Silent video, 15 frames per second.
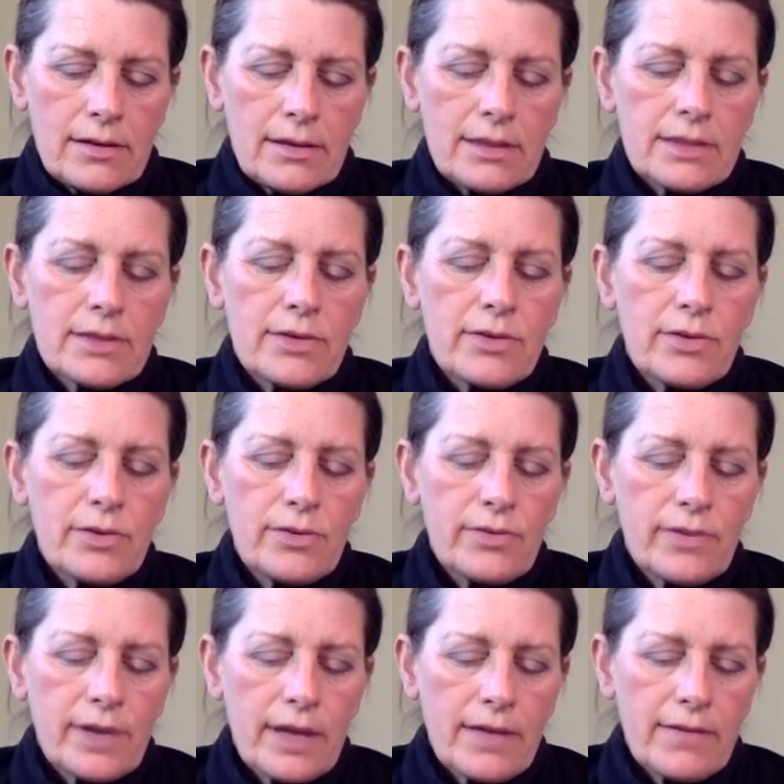It is through
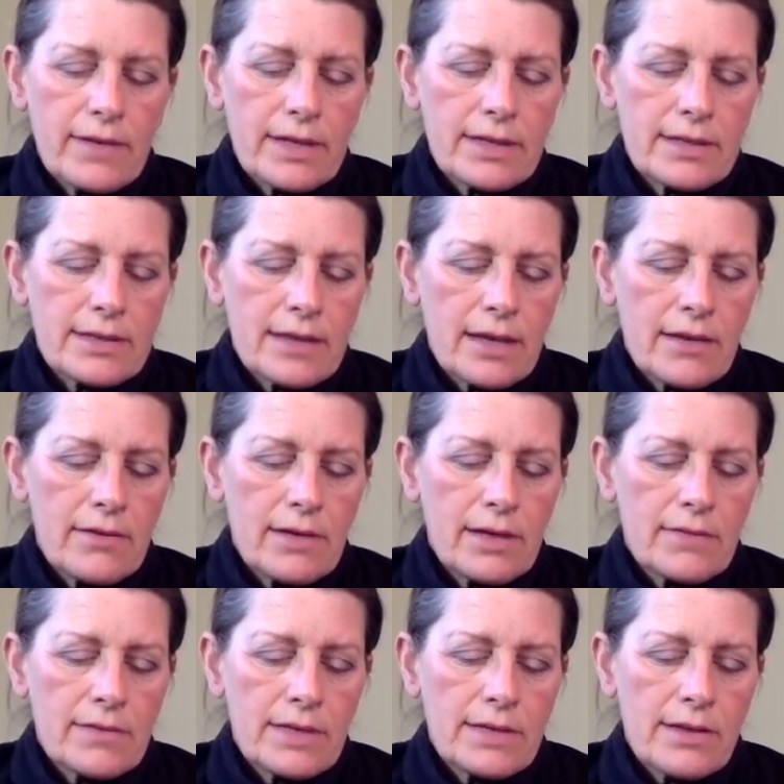forgiveness that you
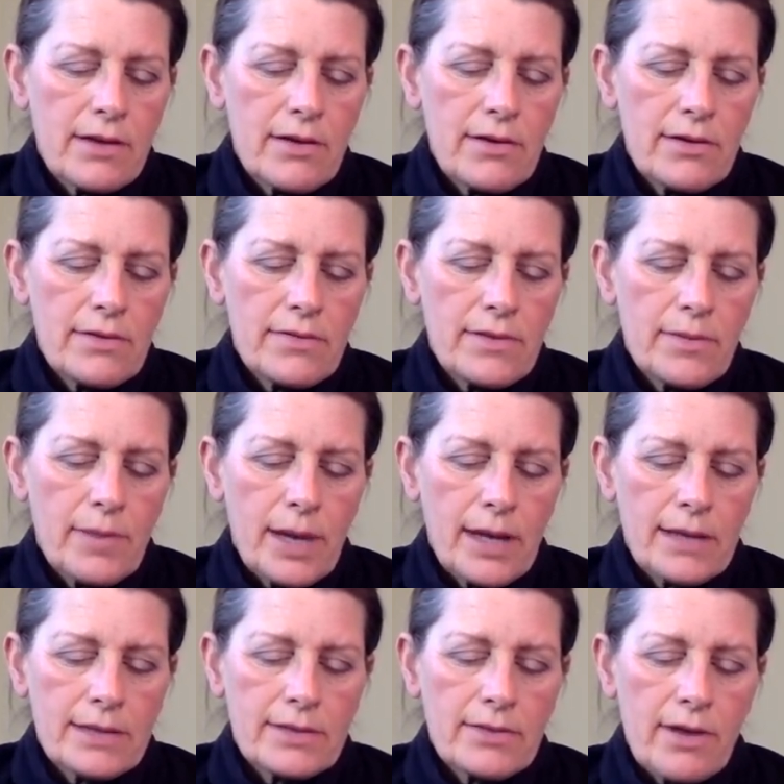can resolve the
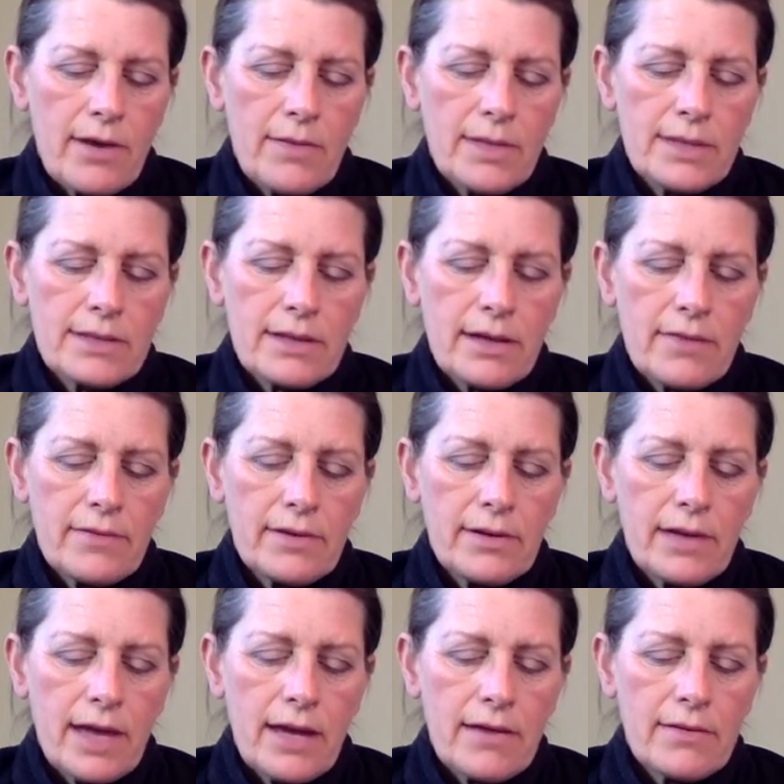past traumas of your
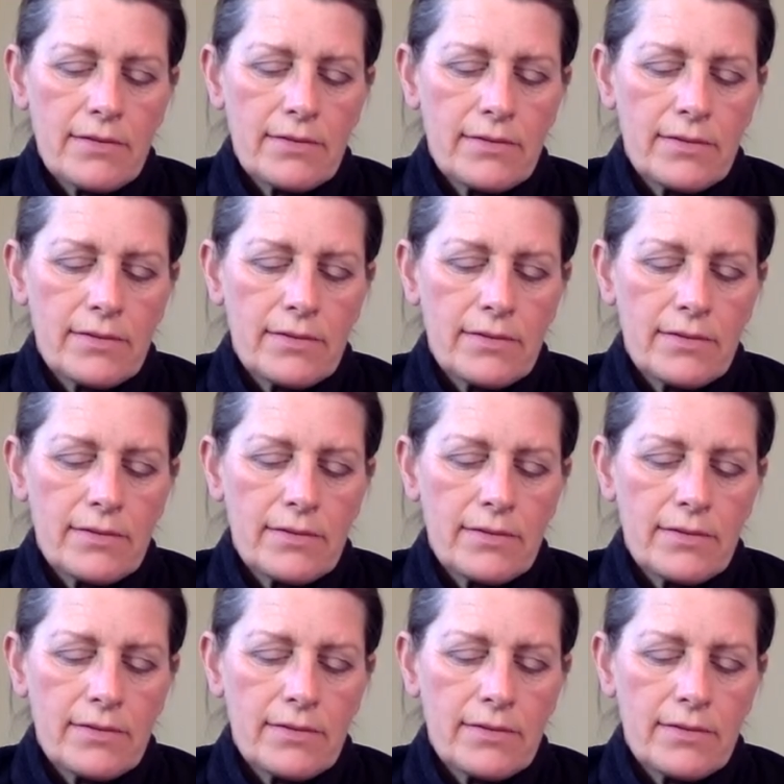life.